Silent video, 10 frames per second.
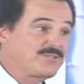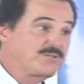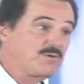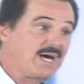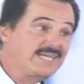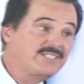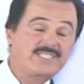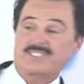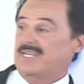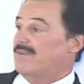twice. He
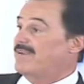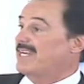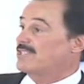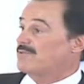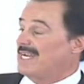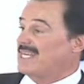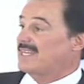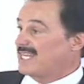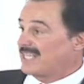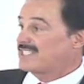said, every Israeli
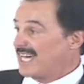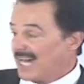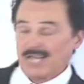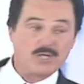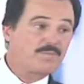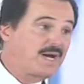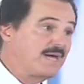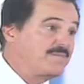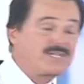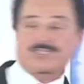thinks they are the
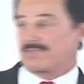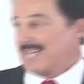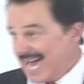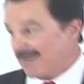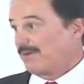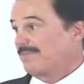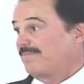Prime Minister now.